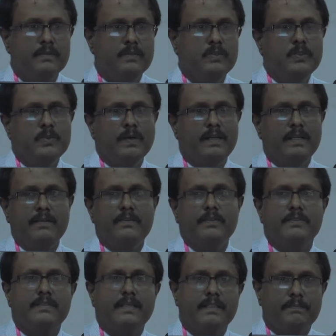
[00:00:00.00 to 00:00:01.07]
Usually, you
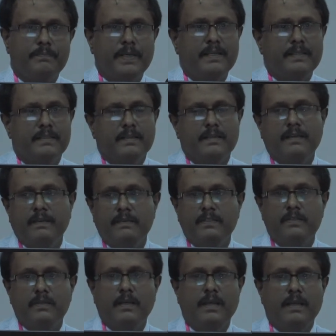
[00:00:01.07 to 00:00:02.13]
see the patient
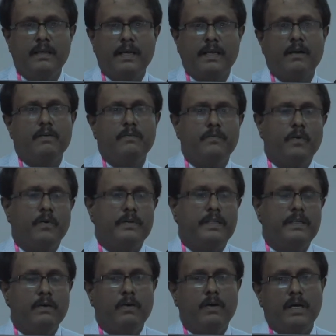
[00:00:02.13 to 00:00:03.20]
around
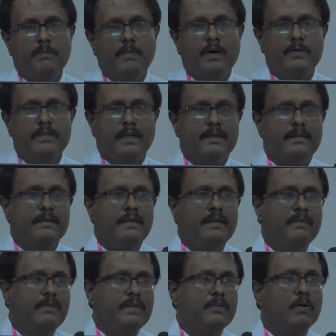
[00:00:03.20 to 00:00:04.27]
40 or above that
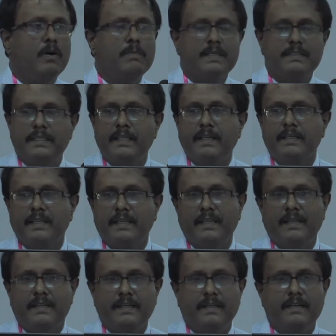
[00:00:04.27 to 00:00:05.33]
with normal serum
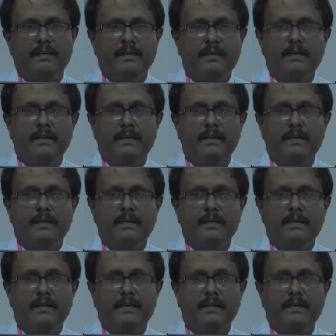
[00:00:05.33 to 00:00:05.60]
creatinine.